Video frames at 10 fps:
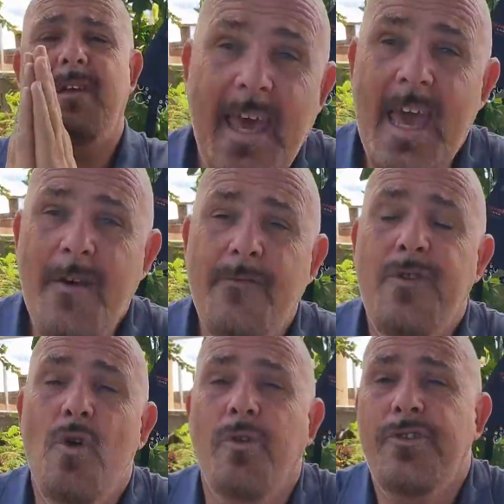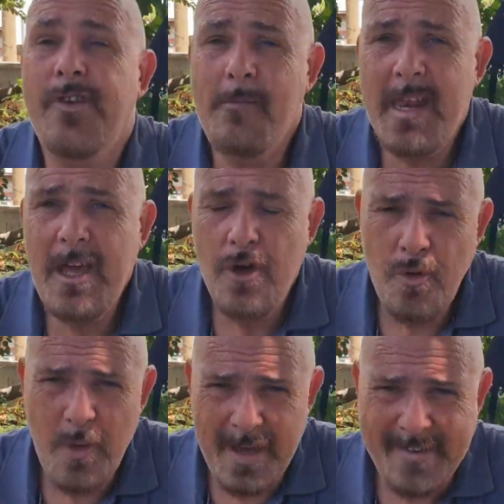if you're somebody
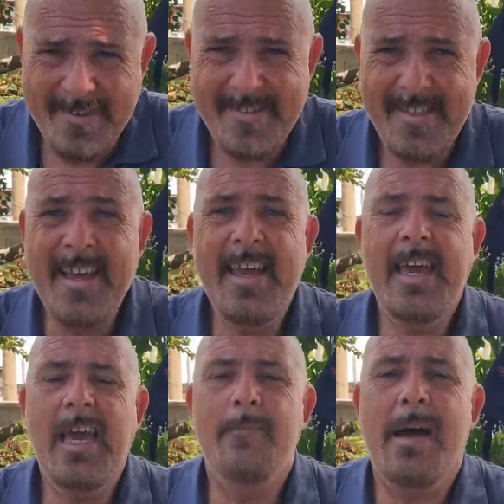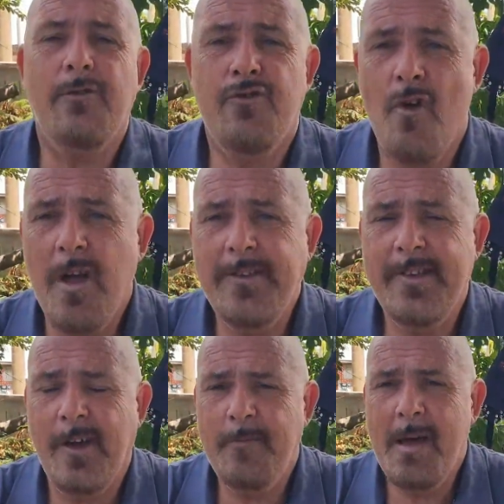who is thinking about trying
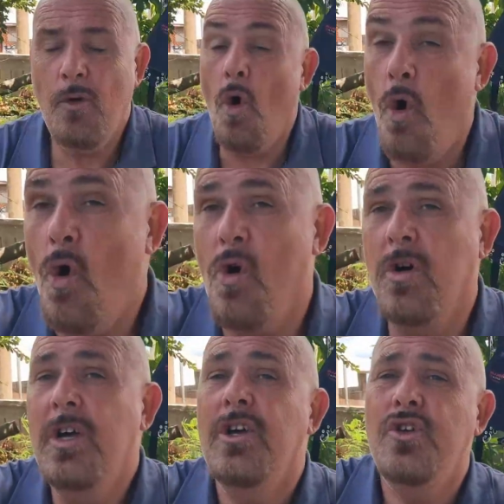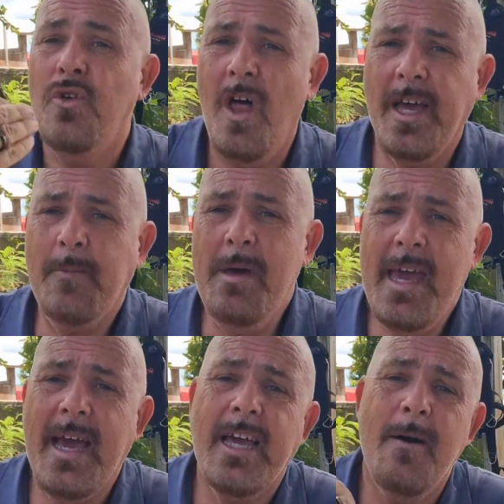side mount, or you're like
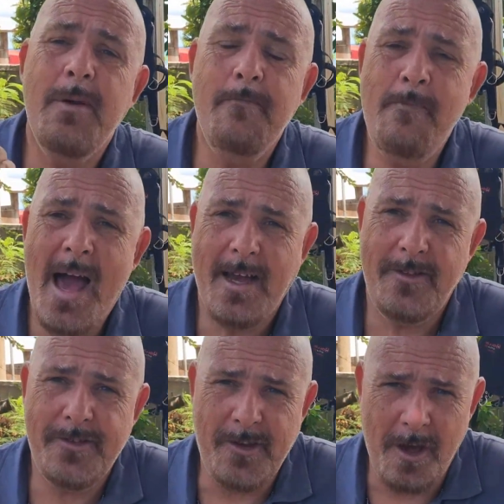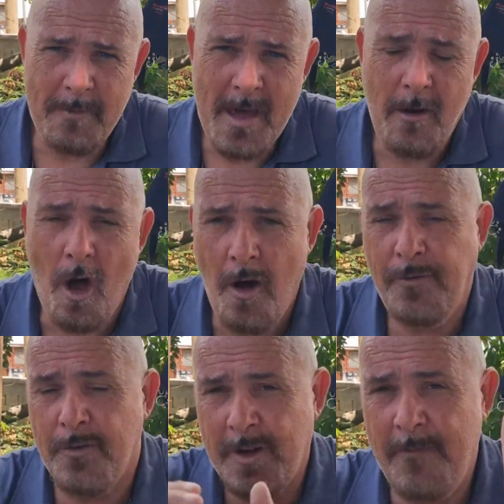me and coming back to side mount
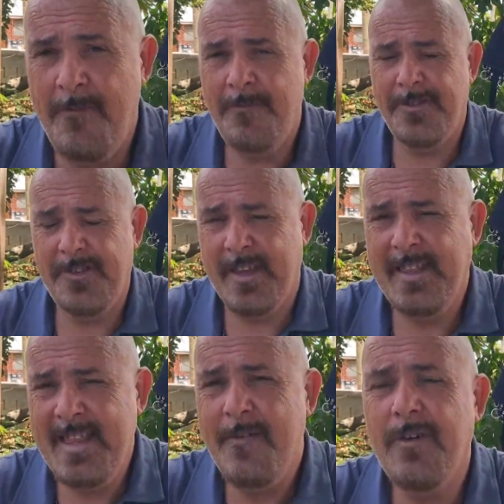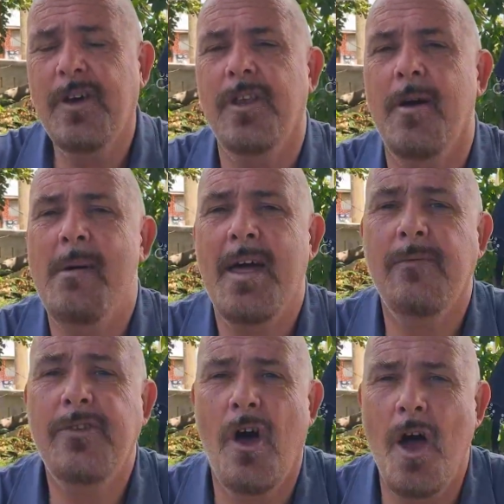after a significant amount of
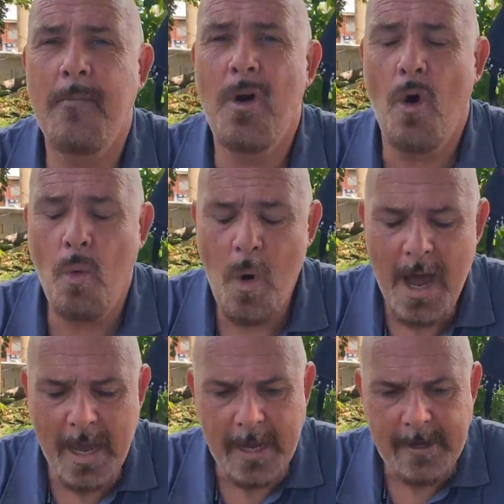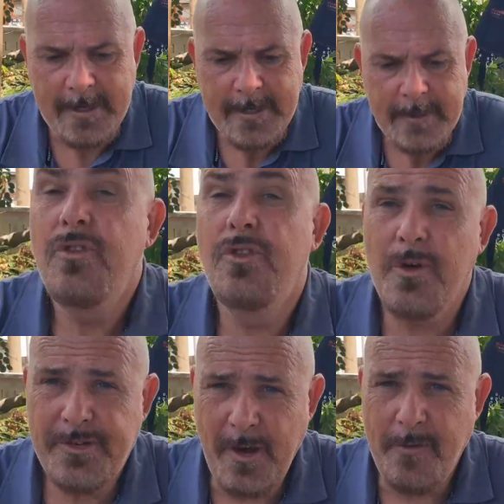time away, do
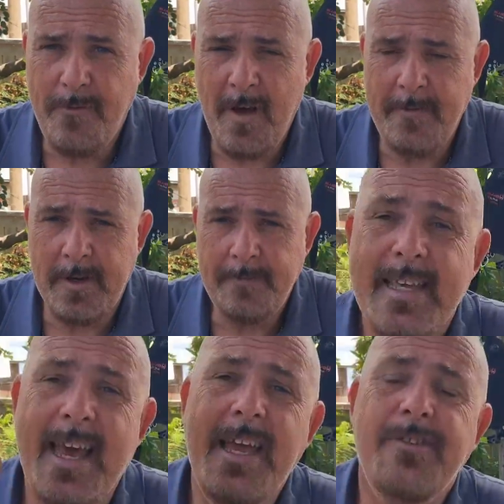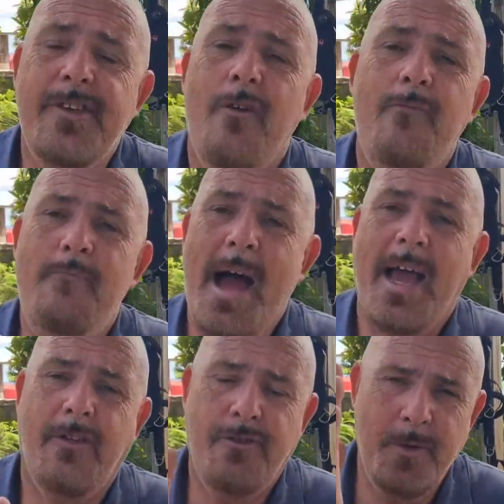yourself a favor. Get yourself
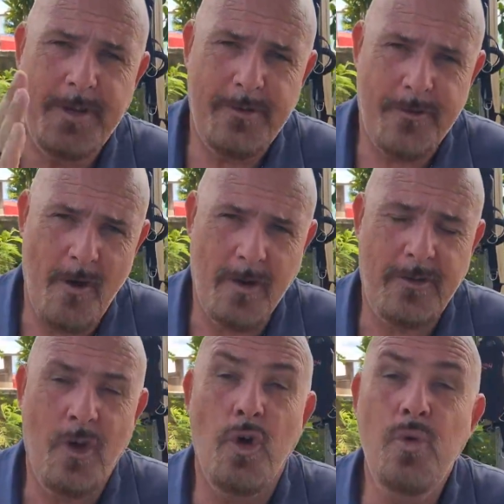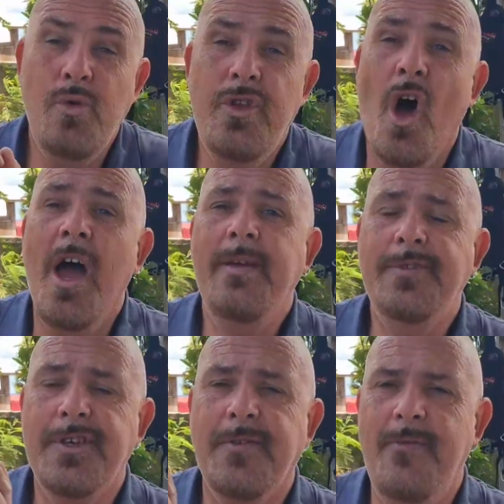back to an instructor who dives
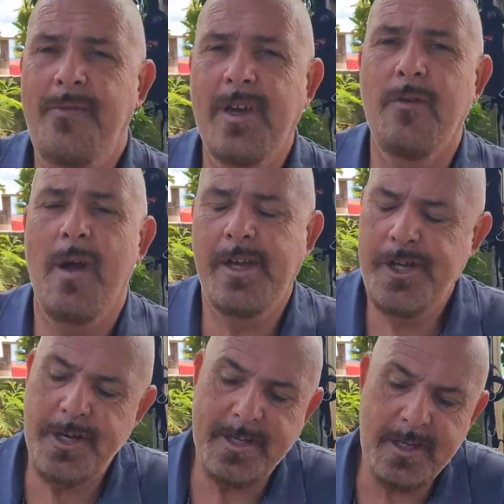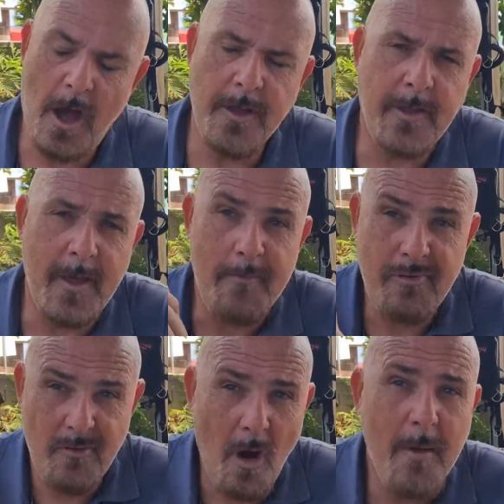the configuration as either their
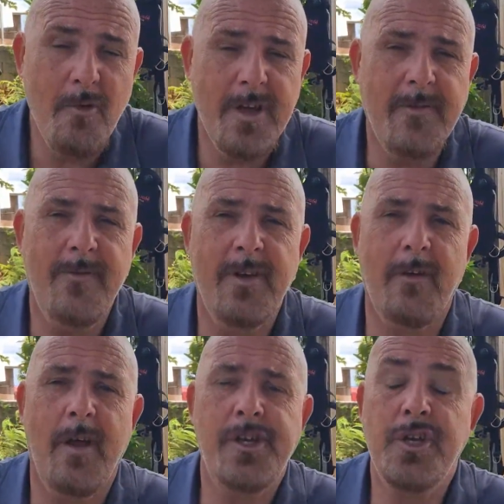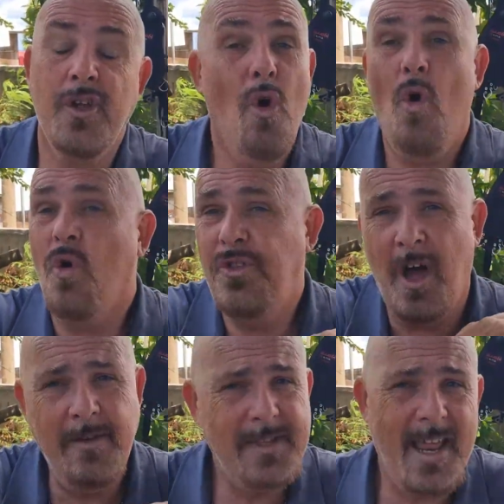primary configuration or
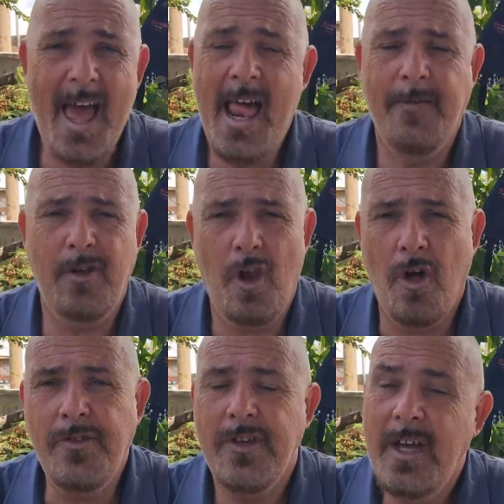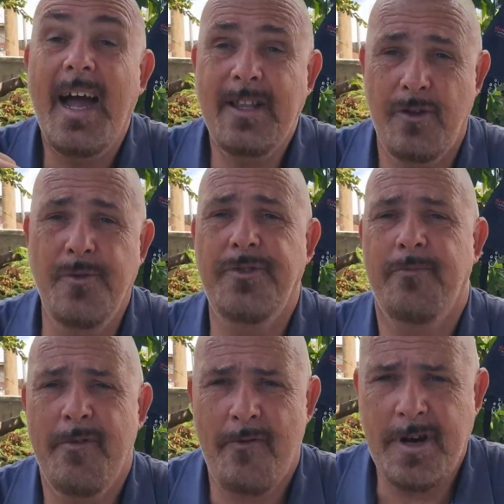dives it a hell of a lot, and do some
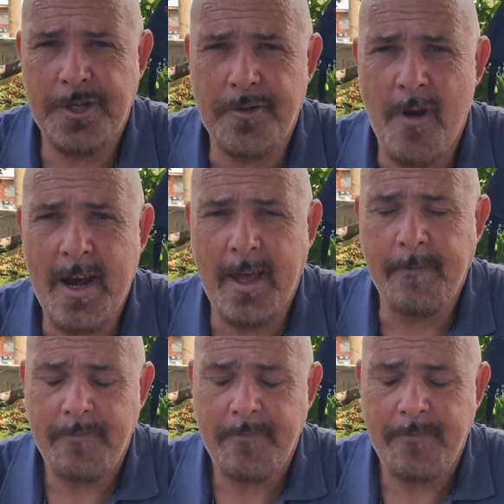refresher training.